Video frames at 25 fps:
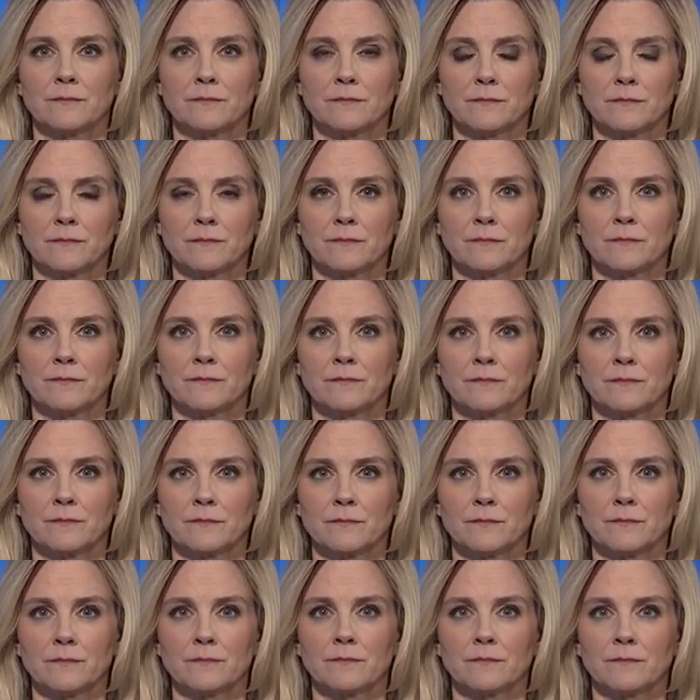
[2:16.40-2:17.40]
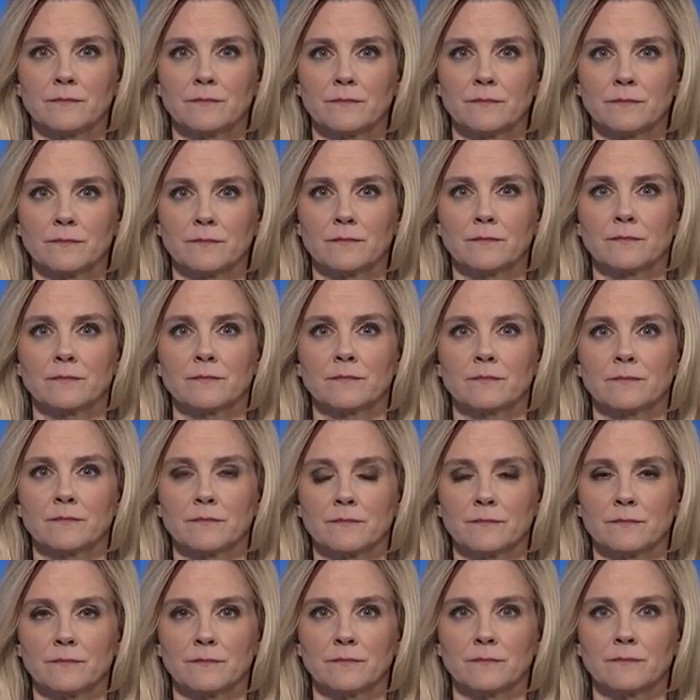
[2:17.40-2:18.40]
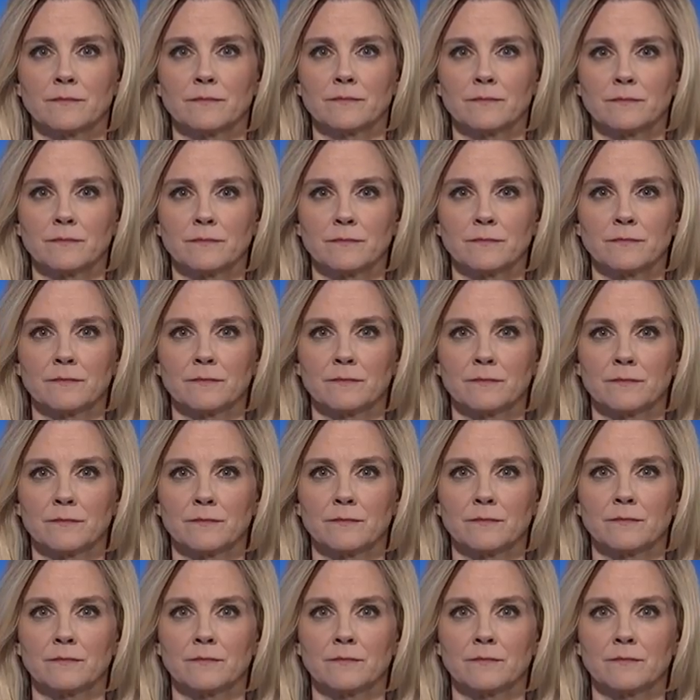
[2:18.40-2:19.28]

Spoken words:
[no speech]